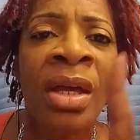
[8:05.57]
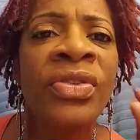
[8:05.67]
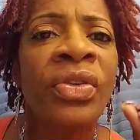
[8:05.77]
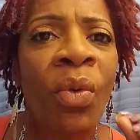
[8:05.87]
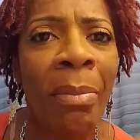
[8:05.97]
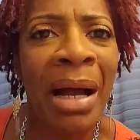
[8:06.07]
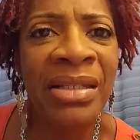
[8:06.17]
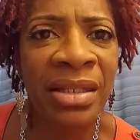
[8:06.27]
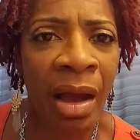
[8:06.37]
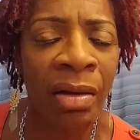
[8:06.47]
So what my
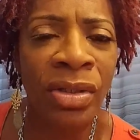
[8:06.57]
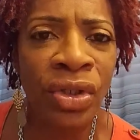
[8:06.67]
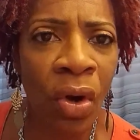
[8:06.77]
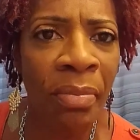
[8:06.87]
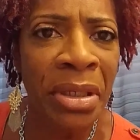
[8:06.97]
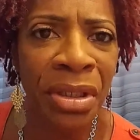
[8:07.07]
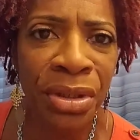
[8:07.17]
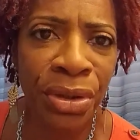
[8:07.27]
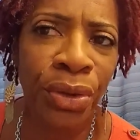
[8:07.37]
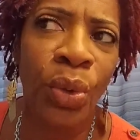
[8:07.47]
stylist told me to
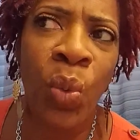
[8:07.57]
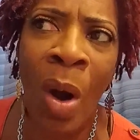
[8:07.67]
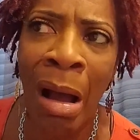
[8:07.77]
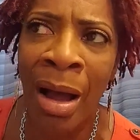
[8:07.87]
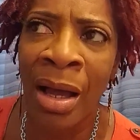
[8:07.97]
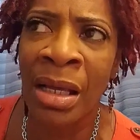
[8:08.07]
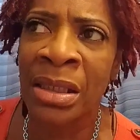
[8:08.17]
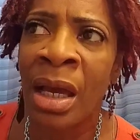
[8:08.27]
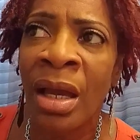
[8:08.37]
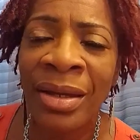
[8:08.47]
do was